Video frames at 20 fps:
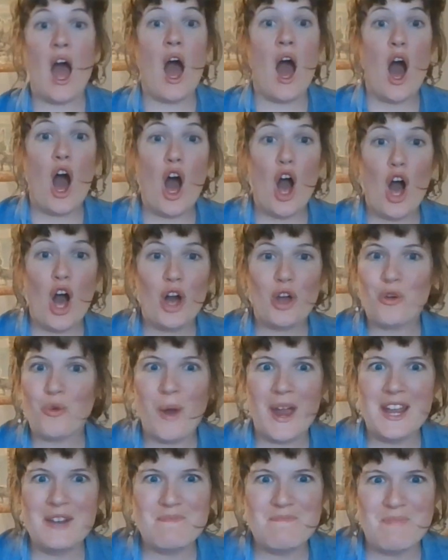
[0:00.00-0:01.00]
A
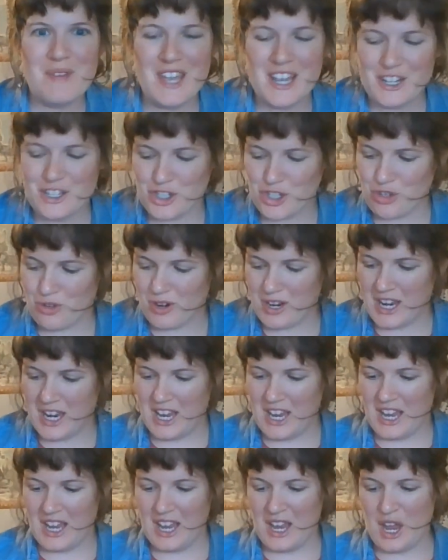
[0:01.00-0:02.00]
great big
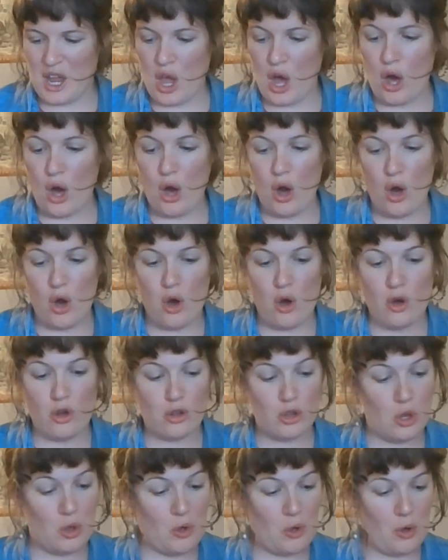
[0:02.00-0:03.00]
tree, oh,
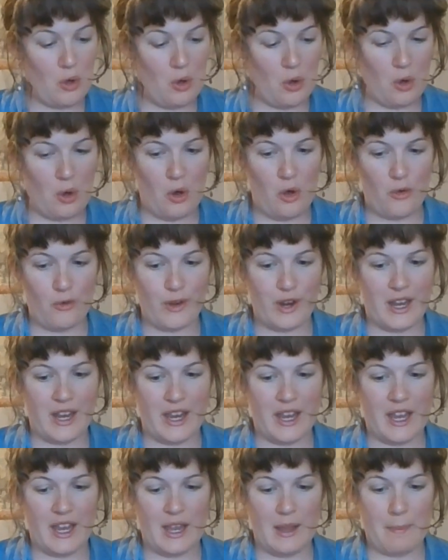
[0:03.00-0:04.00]

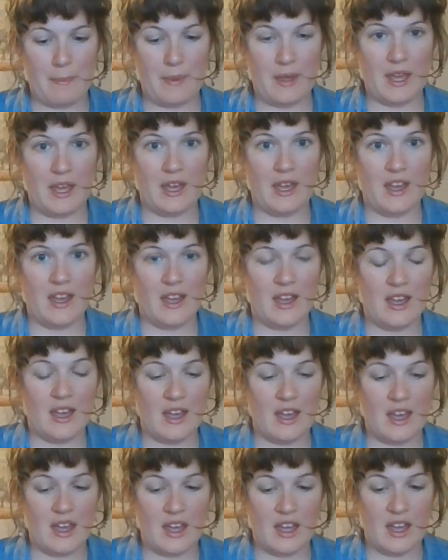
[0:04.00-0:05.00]
glory
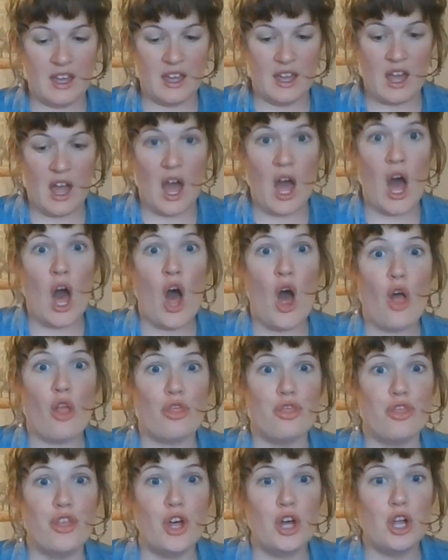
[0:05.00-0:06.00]
be.
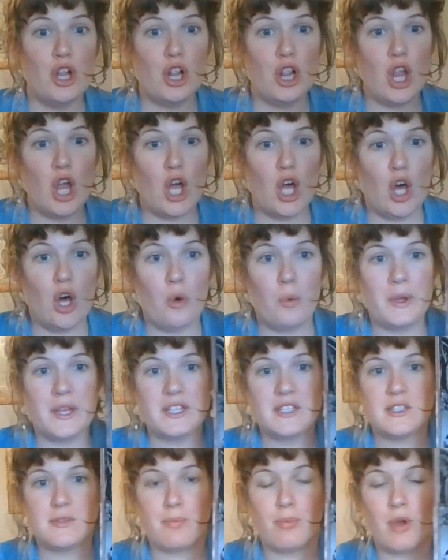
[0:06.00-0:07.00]
The
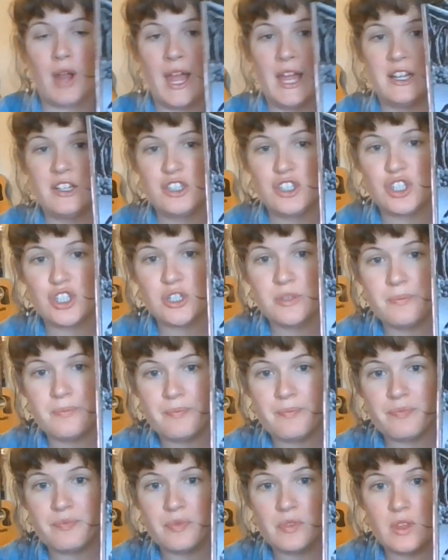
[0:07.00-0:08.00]
lowest branch
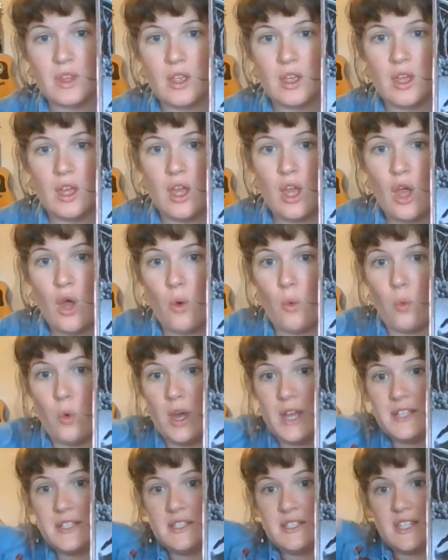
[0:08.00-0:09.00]

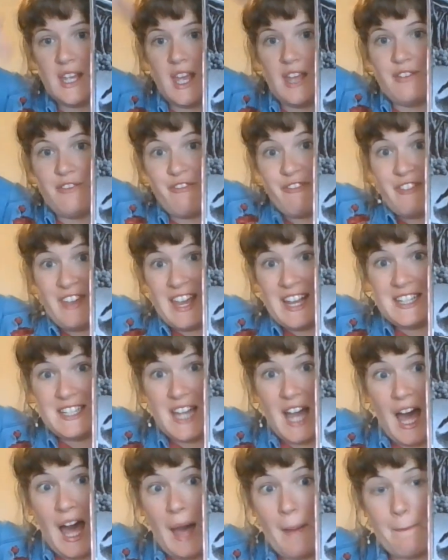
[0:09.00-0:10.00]
was 10 feet
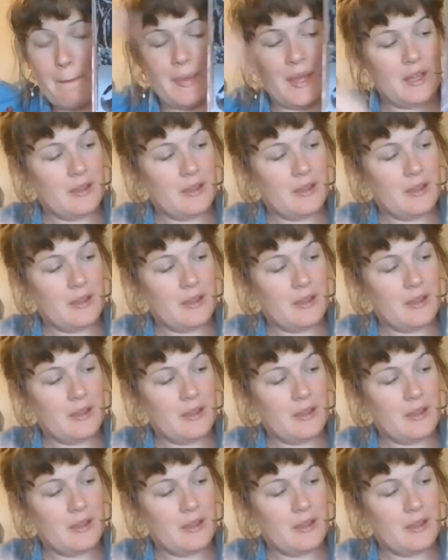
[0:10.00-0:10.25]
up.